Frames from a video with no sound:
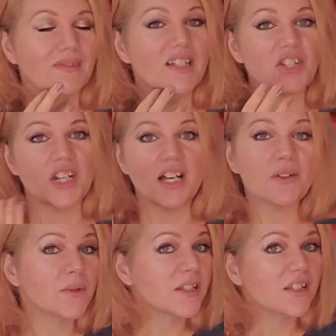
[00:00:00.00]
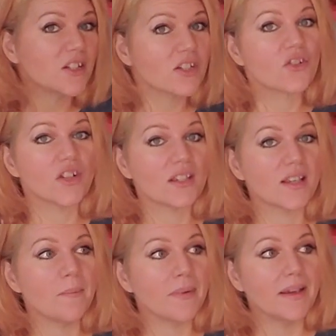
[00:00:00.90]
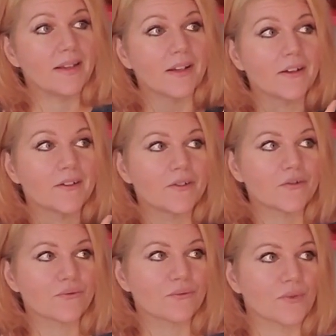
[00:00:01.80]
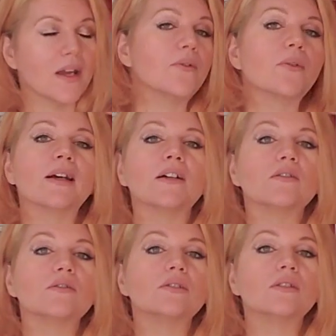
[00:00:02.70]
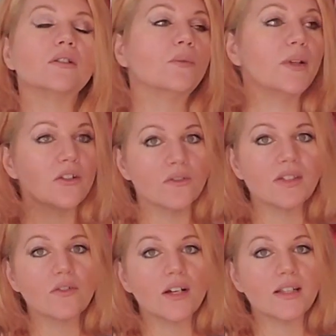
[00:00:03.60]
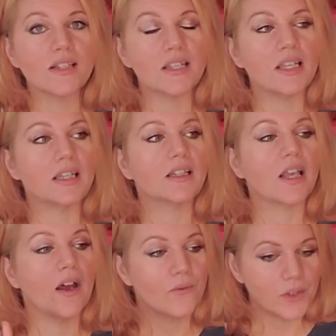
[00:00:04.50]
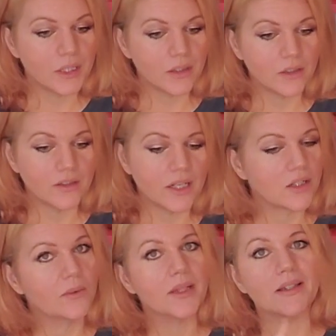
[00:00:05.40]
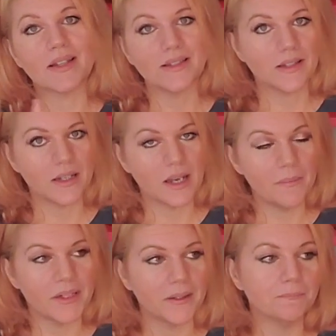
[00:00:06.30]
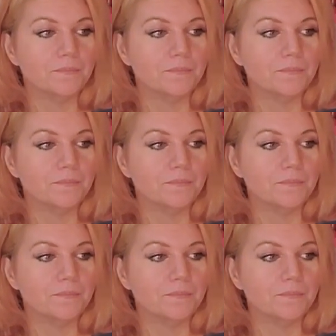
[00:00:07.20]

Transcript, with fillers: She kind of wants to just dress up and drive around. We used to go out to eat every year on Halloween. That's not happening.